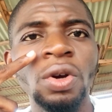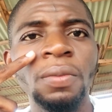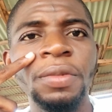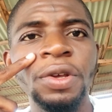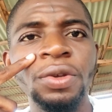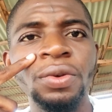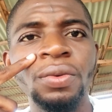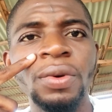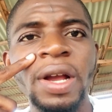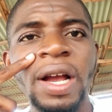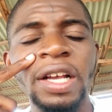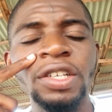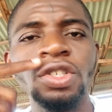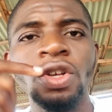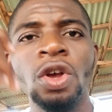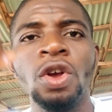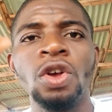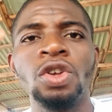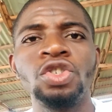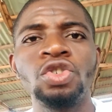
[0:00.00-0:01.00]
not be you, guys.
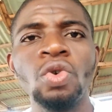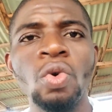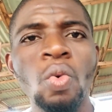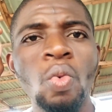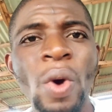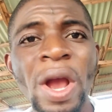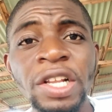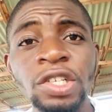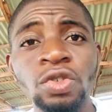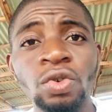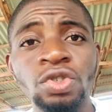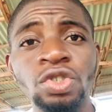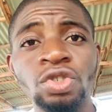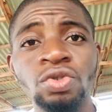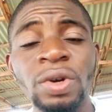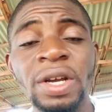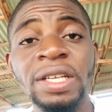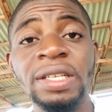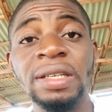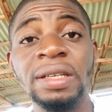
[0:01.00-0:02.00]
So when to
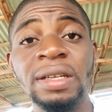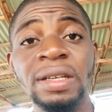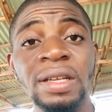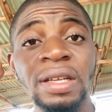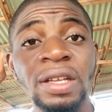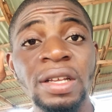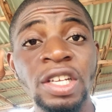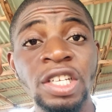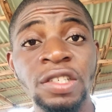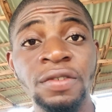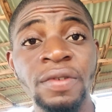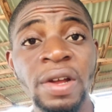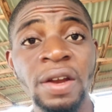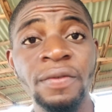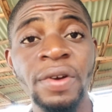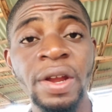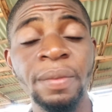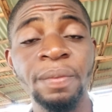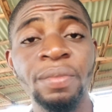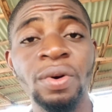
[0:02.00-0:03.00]
trade is very,
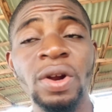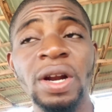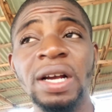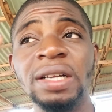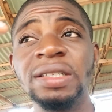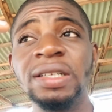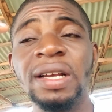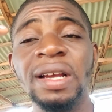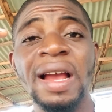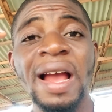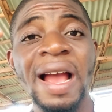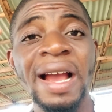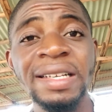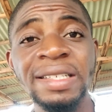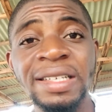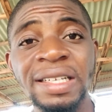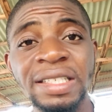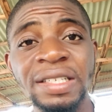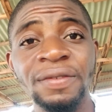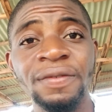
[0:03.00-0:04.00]
very important.
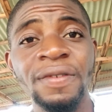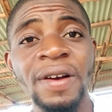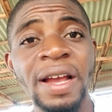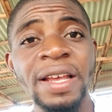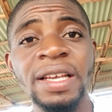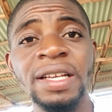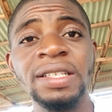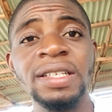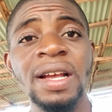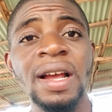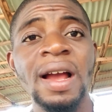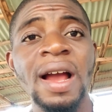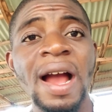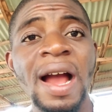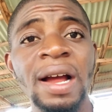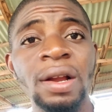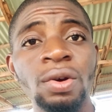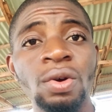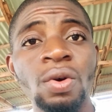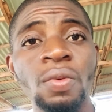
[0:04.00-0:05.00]
Identify it
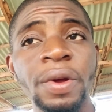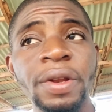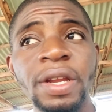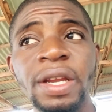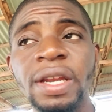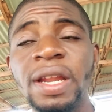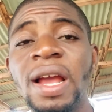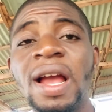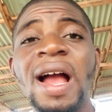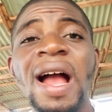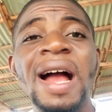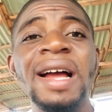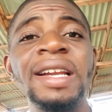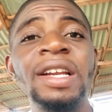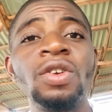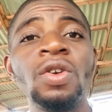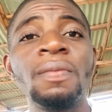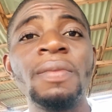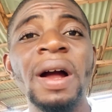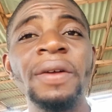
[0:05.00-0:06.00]
and go with it. And
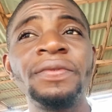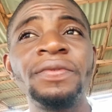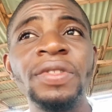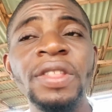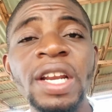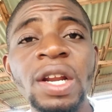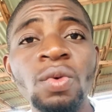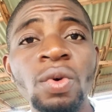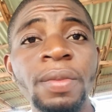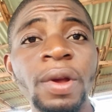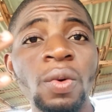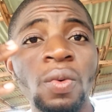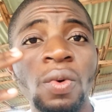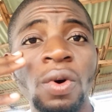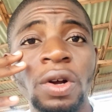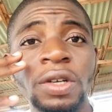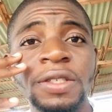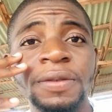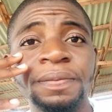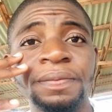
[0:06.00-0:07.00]
then number three will be
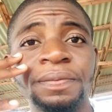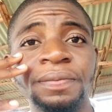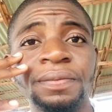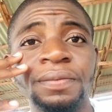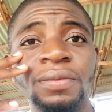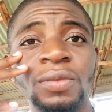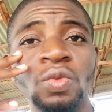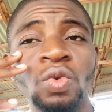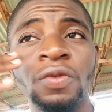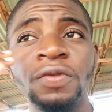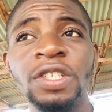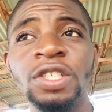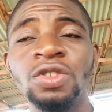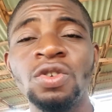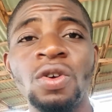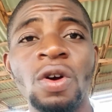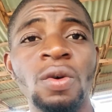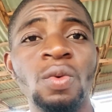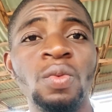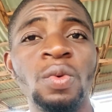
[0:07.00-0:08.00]
what we've
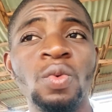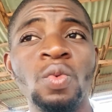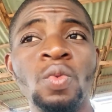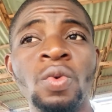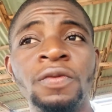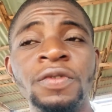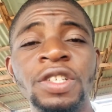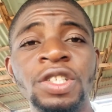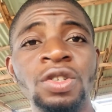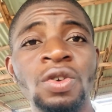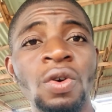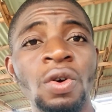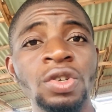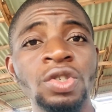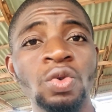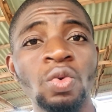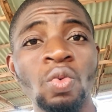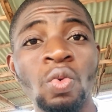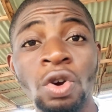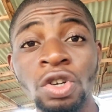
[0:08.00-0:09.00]

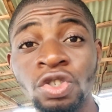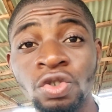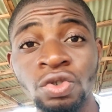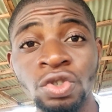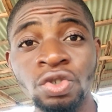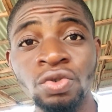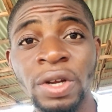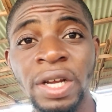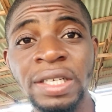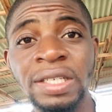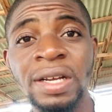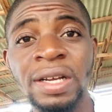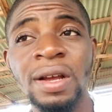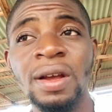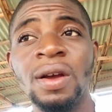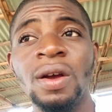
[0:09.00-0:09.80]
discussed what to trade,